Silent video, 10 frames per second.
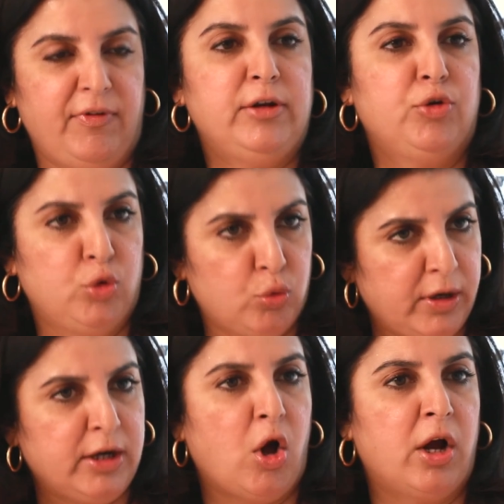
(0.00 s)
Once you do
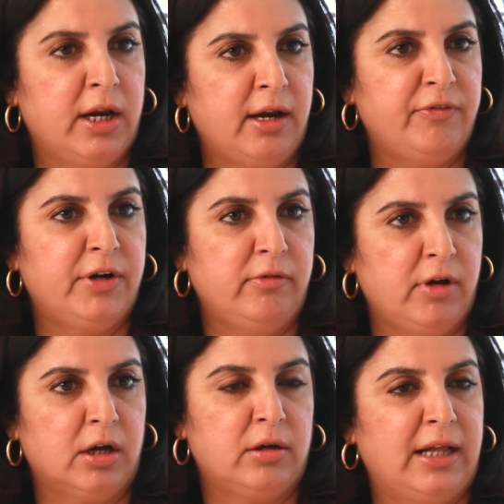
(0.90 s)
it long enough, it will
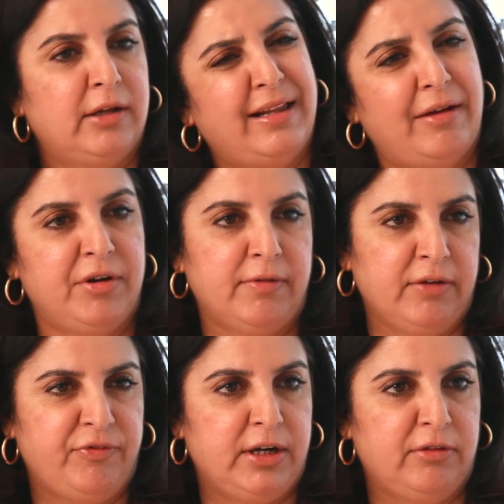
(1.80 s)
work. Otherwise,
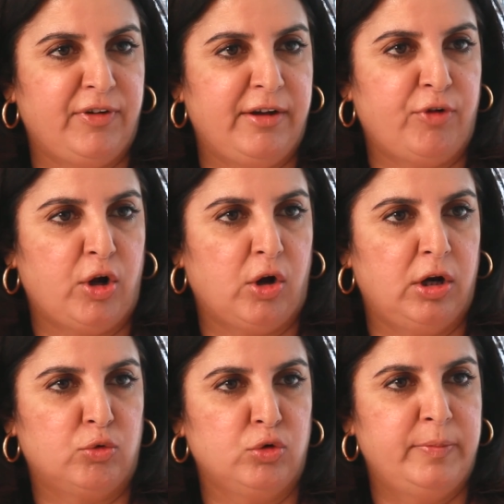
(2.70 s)
everyone feels free for
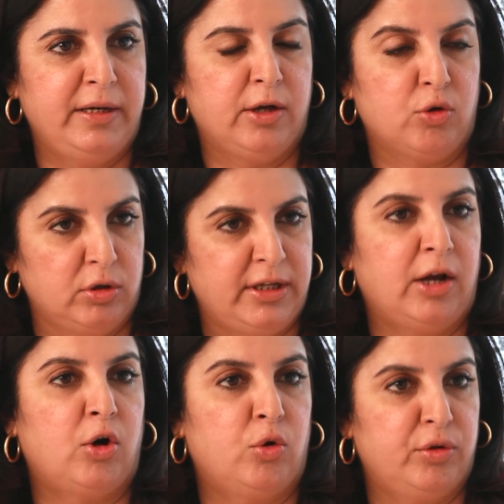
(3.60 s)
all. Kuch bhi likho, they
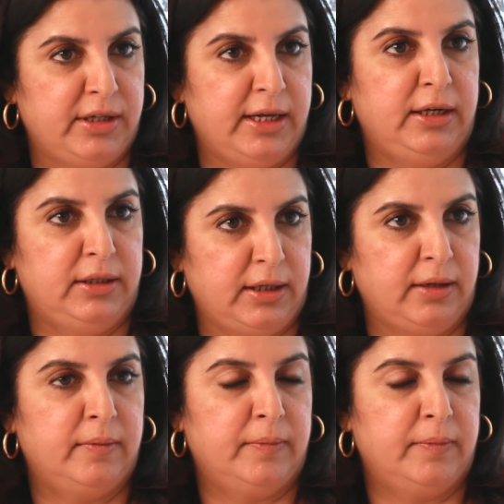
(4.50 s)
are not going to say anything.